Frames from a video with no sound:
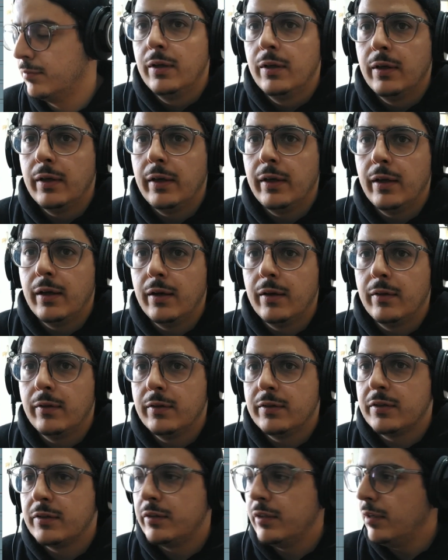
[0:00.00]
And this is
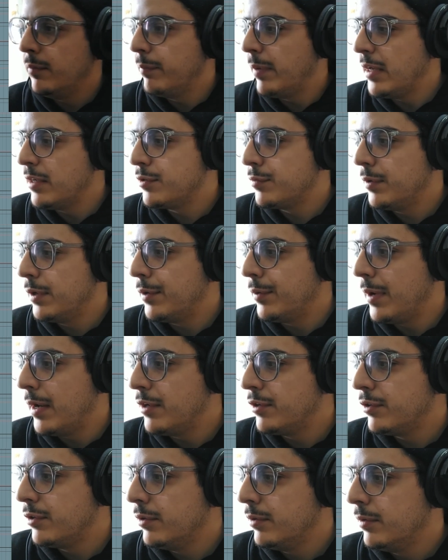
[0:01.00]
the bass
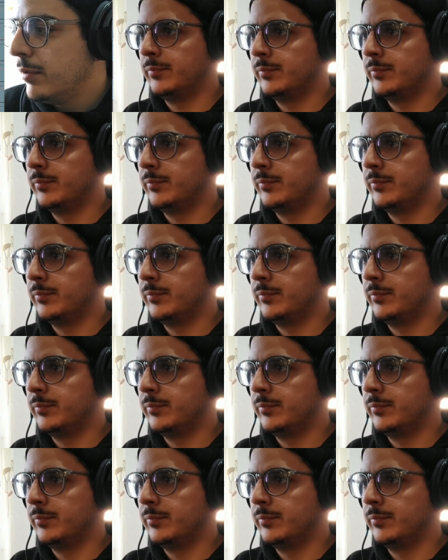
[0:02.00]
recreation.